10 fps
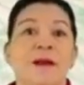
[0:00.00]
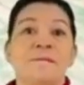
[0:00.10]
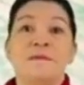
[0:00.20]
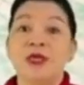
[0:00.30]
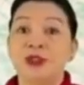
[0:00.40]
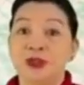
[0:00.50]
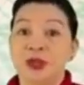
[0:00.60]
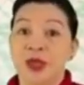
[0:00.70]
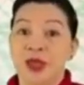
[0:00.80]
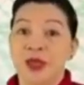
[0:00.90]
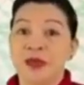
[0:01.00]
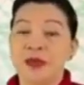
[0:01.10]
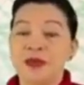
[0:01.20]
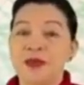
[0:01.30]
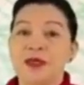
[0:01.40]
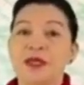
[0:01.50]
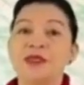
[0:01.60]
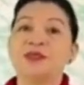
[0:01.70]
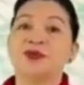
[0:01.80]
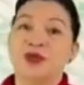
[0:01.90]
Picture A
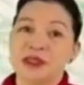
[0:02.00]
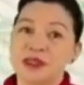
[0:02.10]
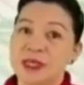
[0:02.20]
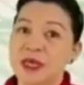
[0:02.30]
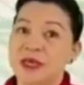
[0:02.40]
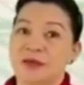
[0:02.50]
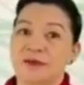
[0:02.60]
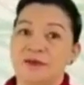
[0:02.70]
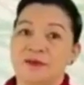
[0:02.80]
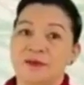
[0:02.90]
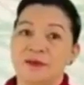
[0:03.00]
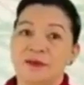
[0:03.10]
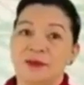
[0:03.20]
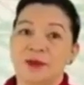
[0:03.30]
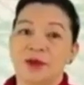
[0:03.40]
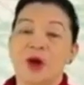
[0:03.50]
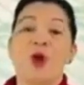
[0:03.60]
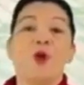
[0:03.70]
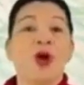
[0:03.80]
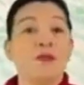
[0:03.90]
is dressing,
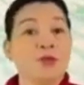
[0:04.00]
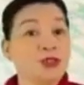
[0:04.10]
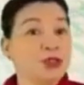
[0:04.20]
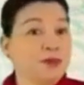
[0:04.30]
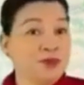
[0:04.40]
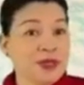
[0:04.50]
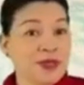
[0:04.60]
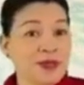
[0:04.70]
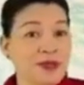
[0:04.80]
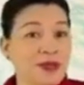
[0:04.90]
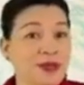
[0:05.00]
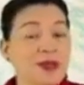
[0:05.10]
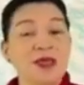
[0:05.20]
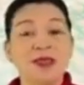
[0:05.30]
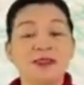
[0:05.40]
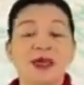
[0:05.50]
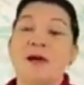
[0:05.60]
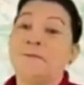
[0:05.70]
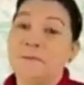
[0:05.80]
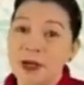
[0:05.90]
while picture B is
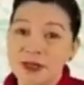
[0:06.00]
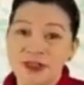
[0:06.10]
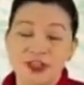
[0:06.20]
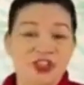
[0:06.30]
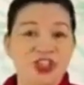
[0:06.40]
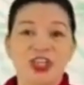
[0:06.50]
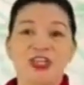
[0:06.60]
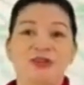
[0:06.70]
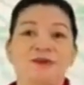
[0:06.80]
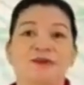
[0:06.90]
bandaging.